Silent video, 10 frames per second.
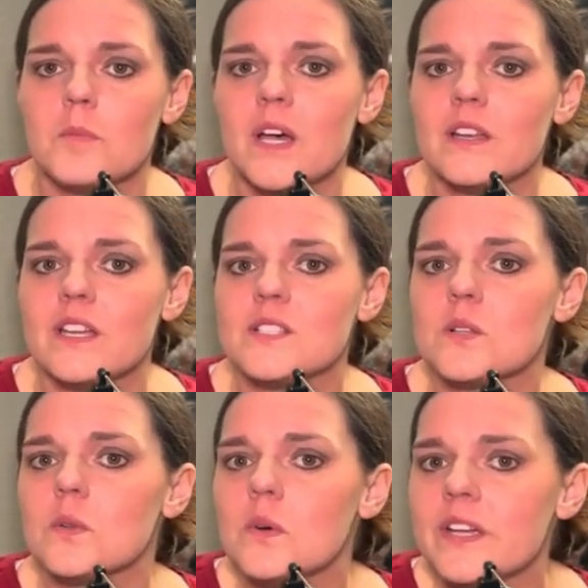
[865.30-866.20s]
But his
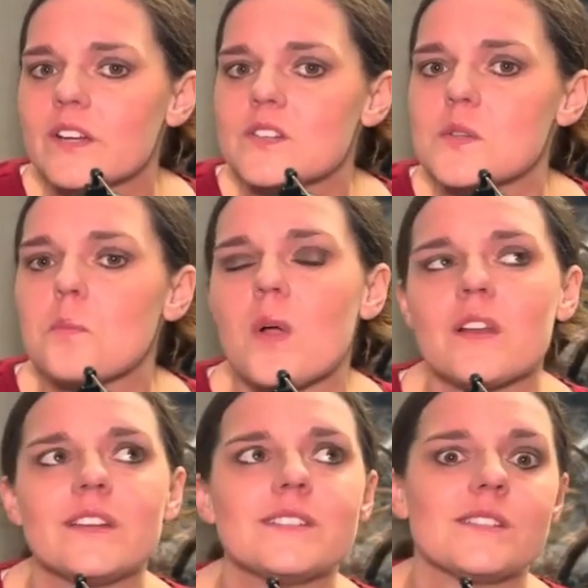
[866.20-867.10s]
lawyers
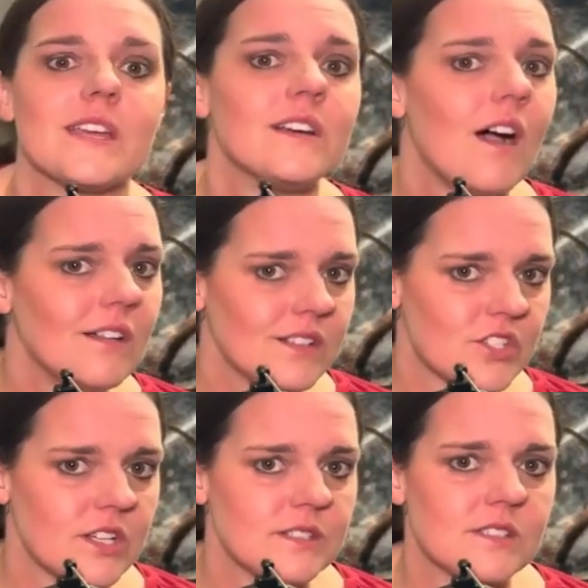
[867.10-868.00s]
brought in a
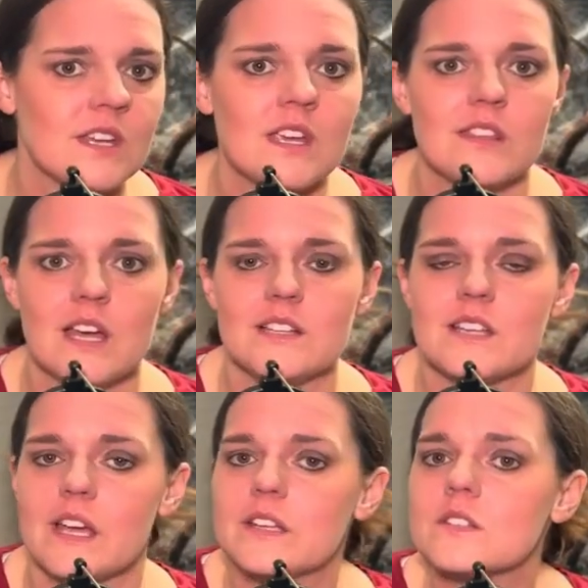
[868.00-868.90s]
psychologist that
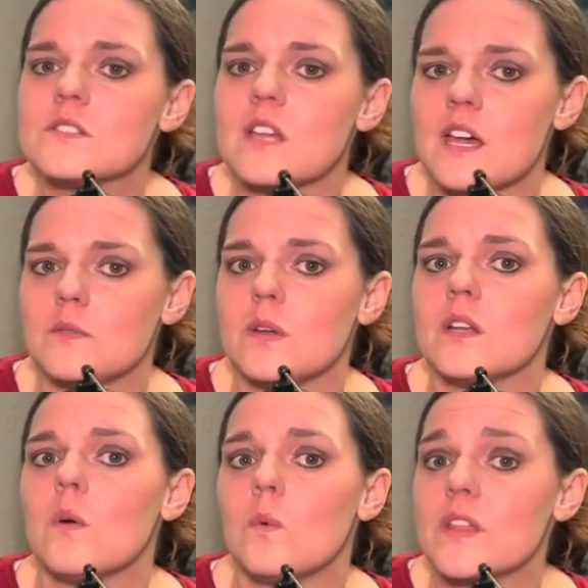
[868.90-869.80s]
diagnosed
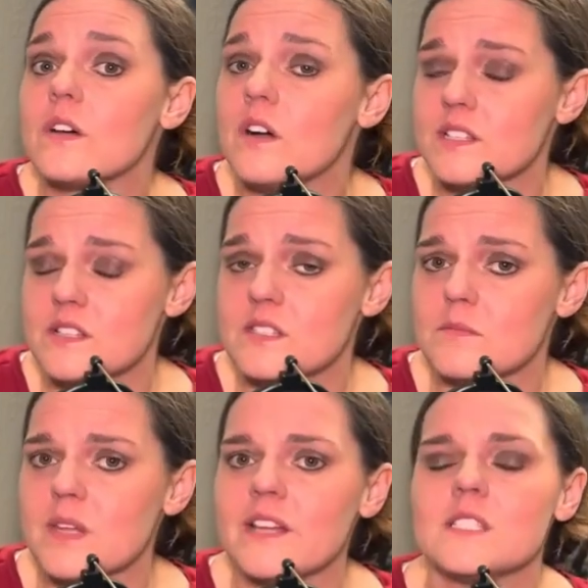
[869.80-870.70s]
Edwin with
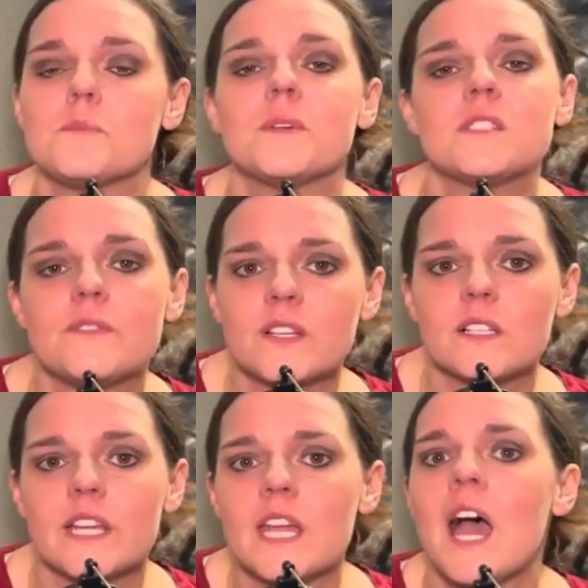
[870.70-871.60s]
autism, and
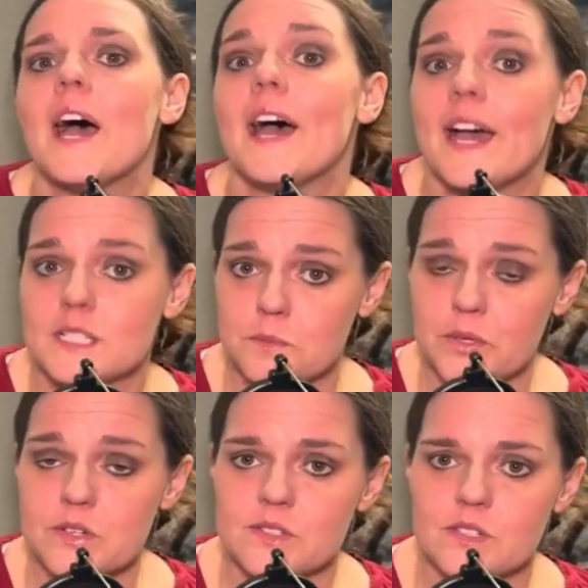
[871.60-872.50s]
specifically
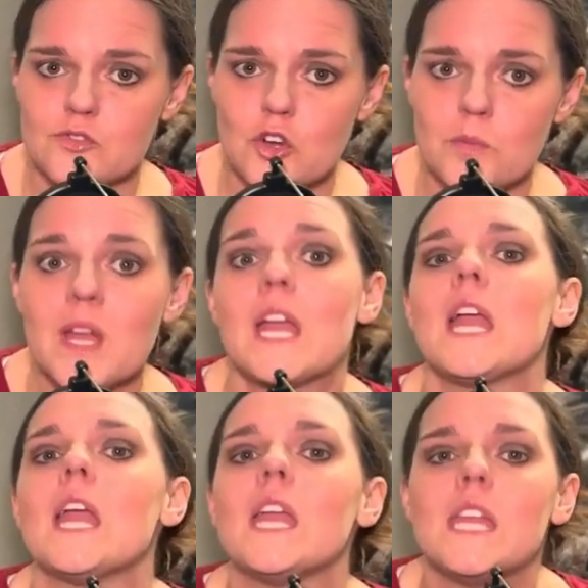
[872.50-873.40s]
Asperger's syndrome.
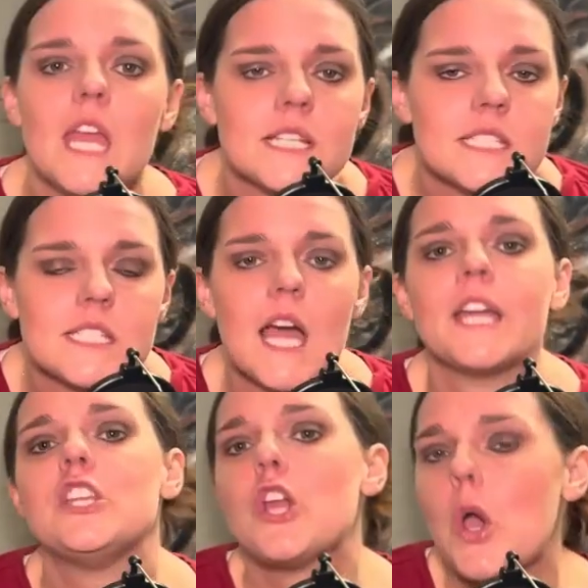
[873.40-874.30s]
Yes,
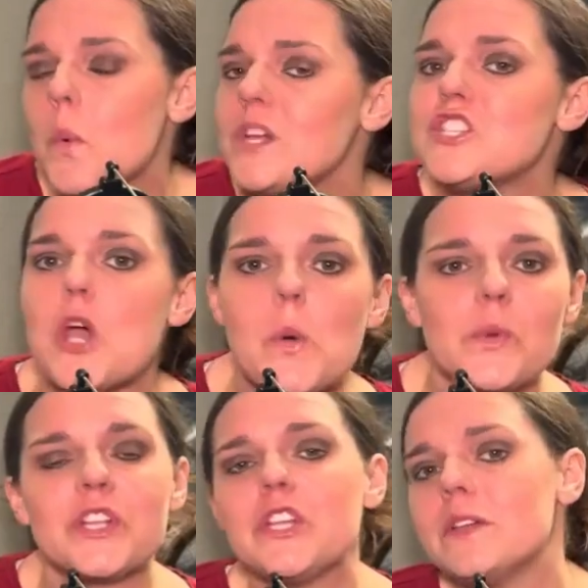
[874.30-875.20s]
I know we don't
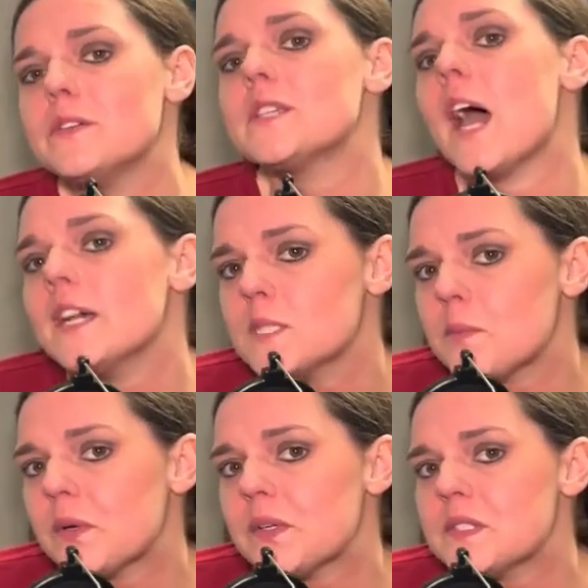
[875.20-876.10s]
really use
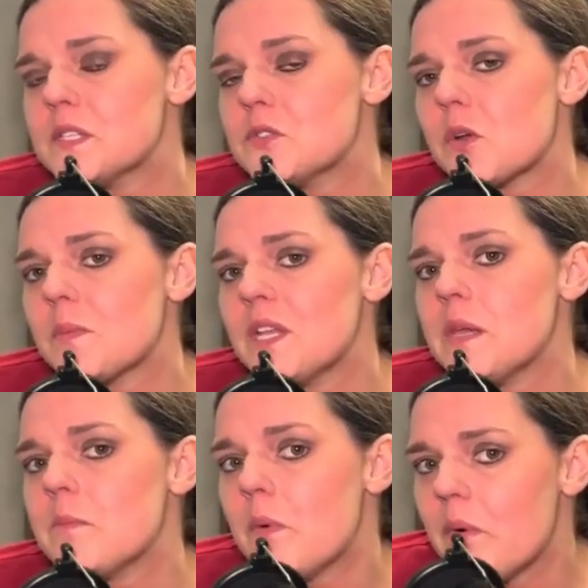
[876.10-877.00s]
Asperger's syndrome
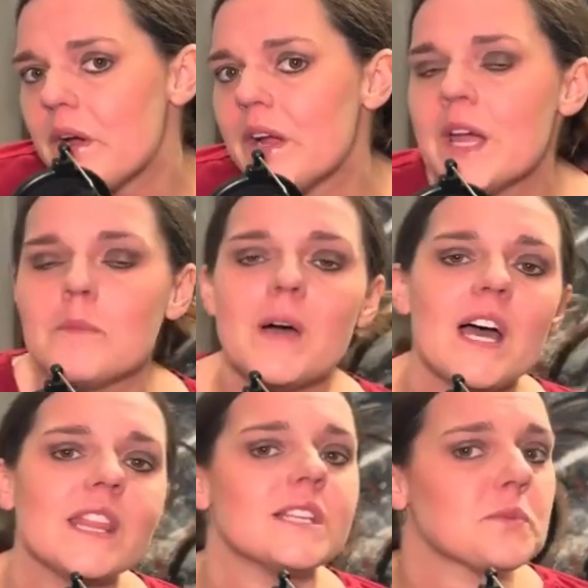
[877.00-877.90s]
anymore,
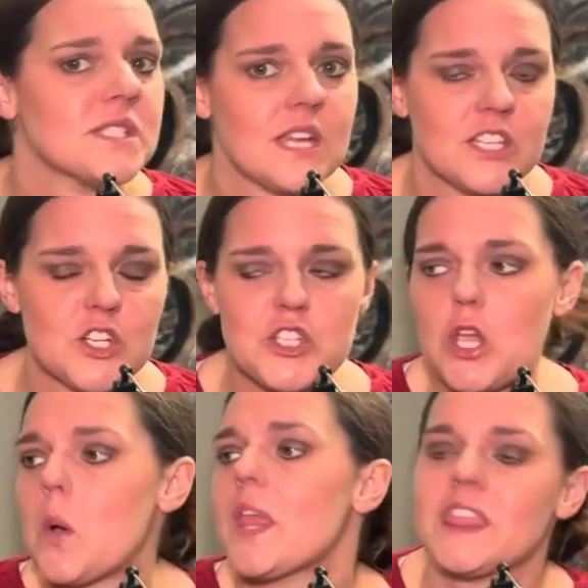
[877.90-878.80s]
but this was ten years
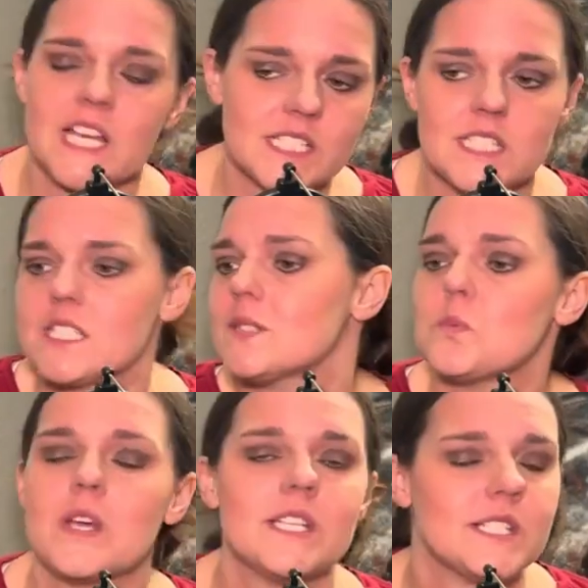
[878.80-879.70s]
ago, and that's
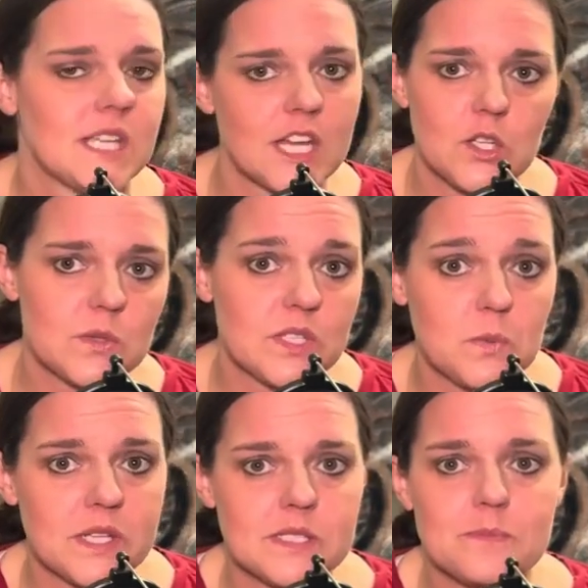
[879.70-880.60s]
what his diagnosis
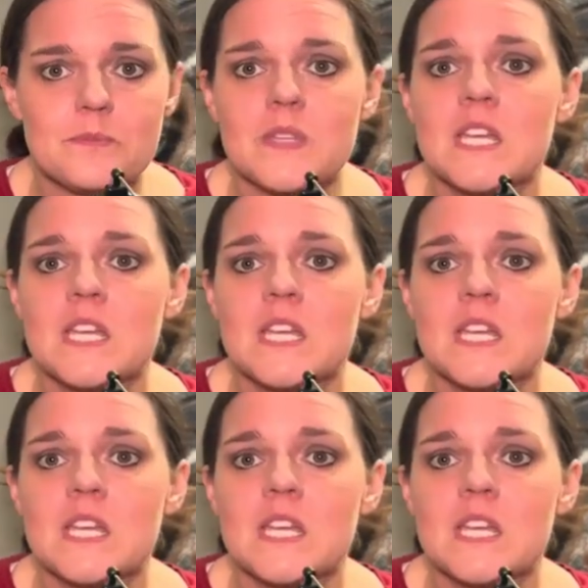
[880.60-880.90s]
was.